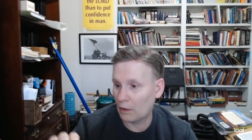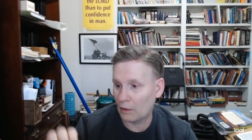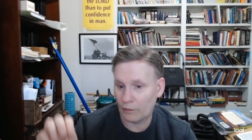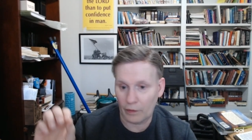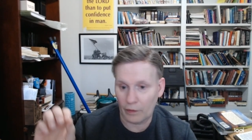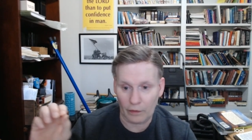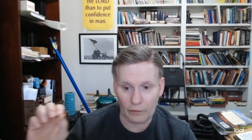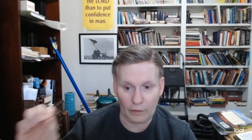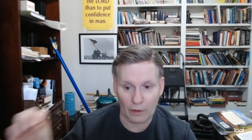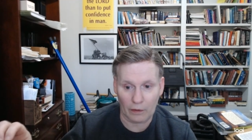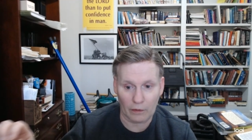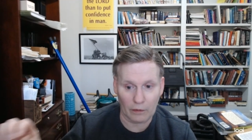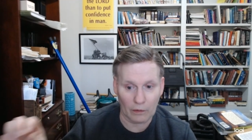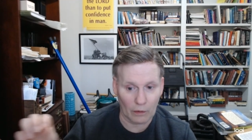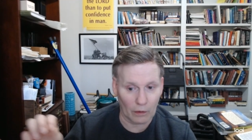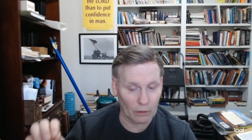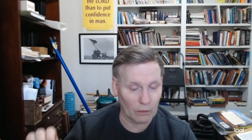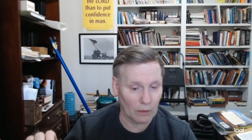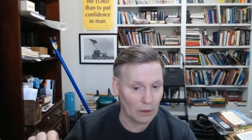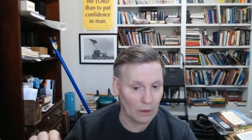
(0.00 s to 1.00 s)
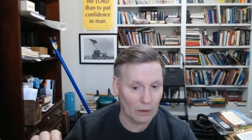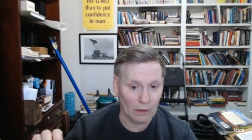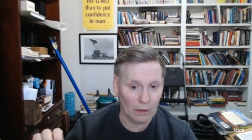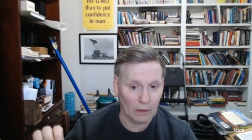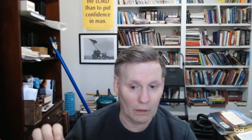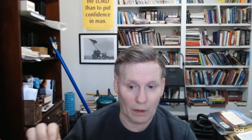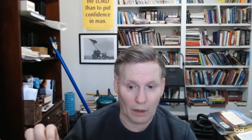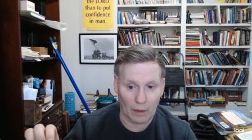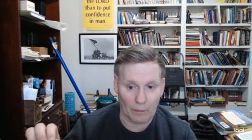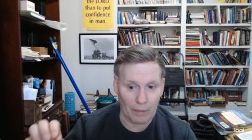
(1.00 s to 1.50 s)
Uh, you know,
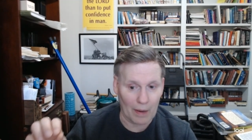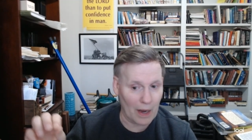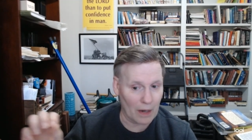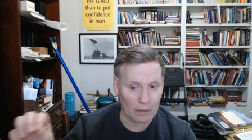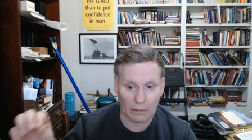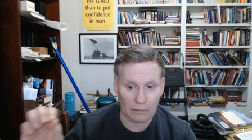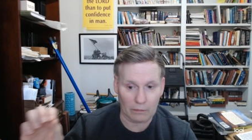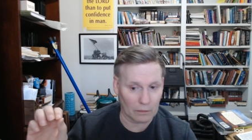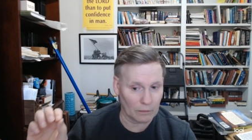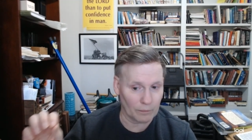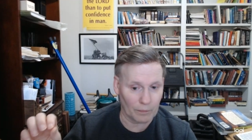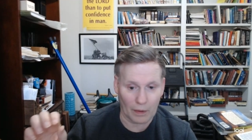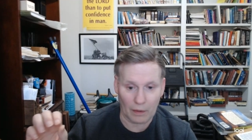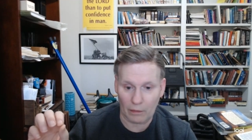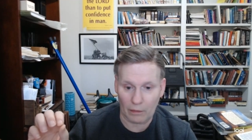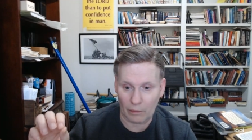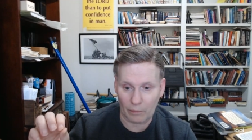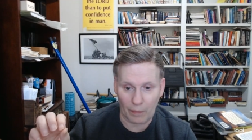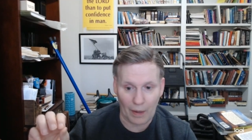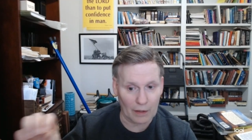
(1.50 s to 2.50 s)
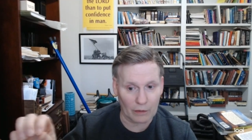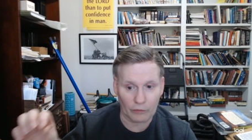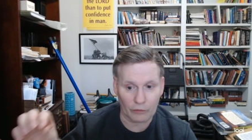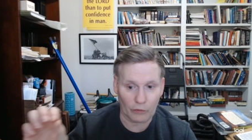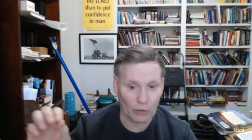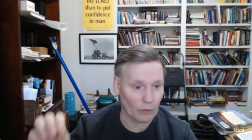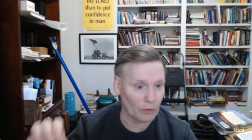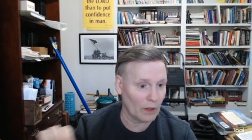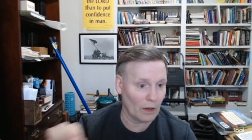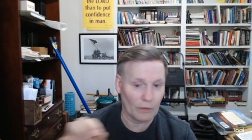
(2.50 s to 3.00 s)
uh, Packer, uh, Packer's
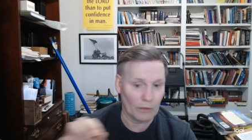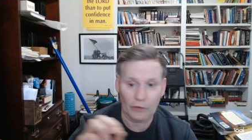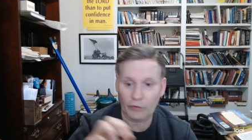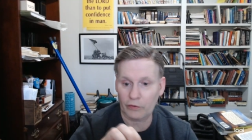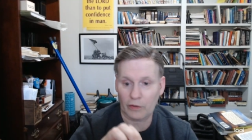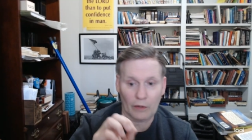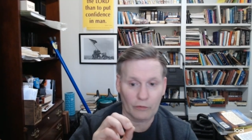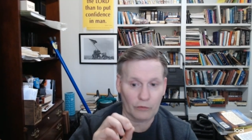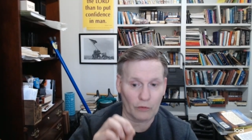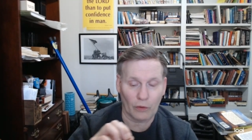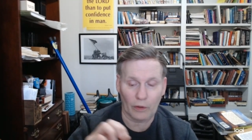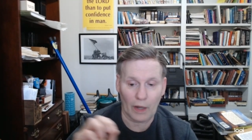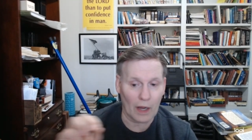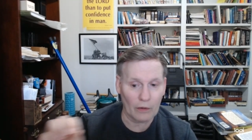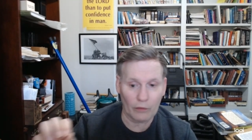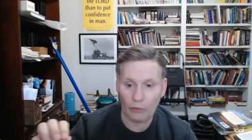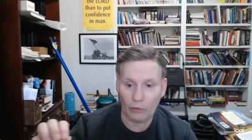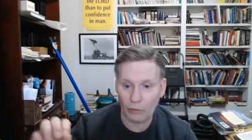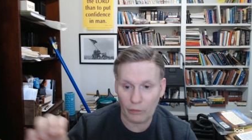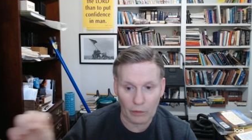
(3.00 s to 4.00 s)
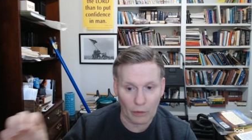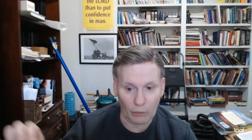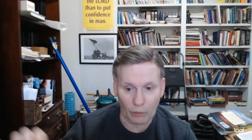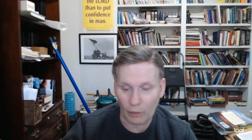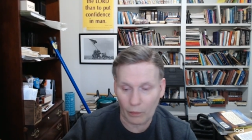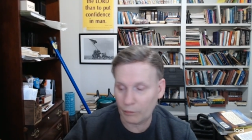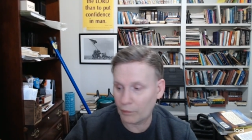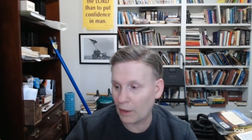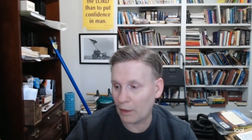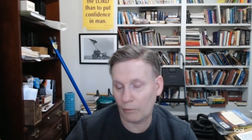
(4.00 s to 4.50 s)
going to hell. This guy's going to hell. I don't know, you know,
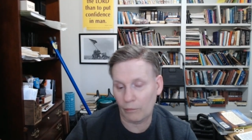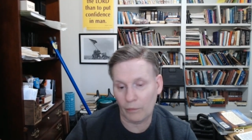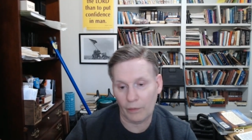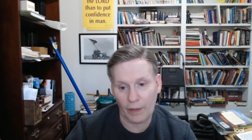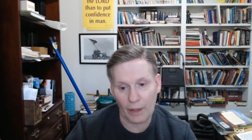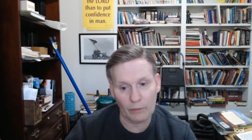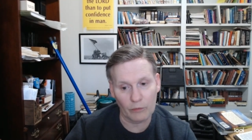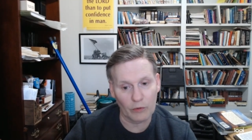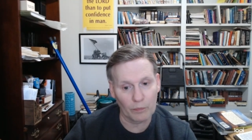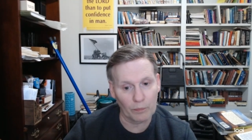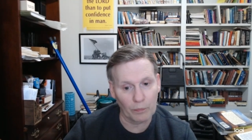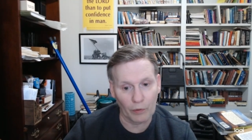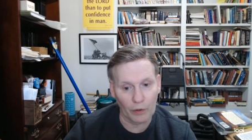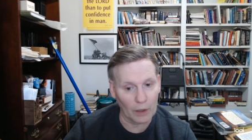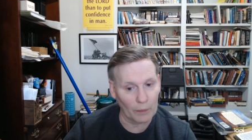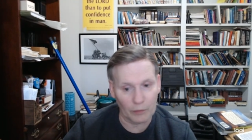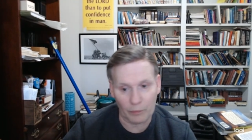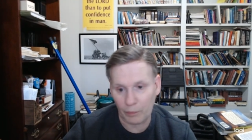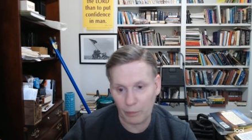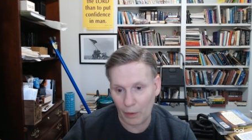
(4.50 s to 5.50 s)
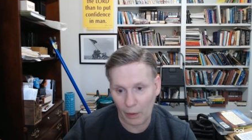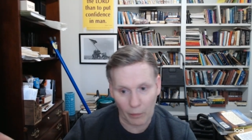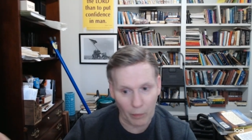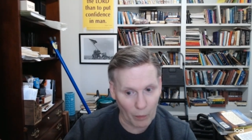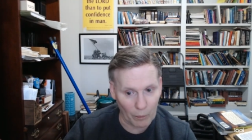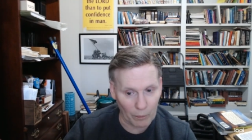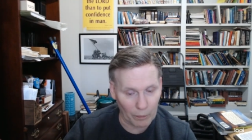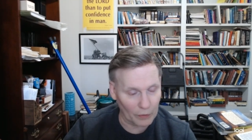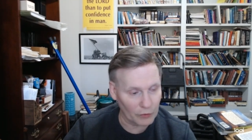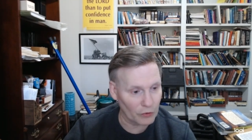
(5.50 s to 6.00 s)
what na names he's put up. He's put a
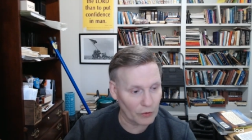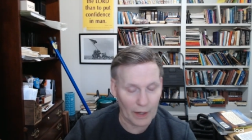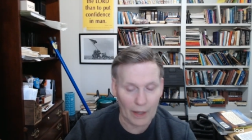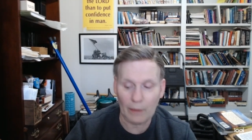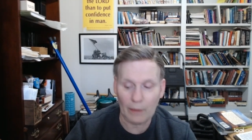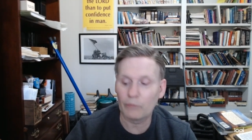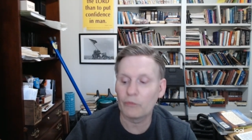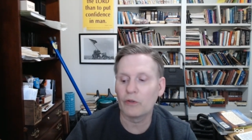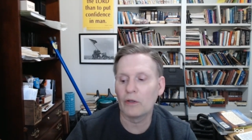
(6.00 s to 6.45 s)
whole bunch of names.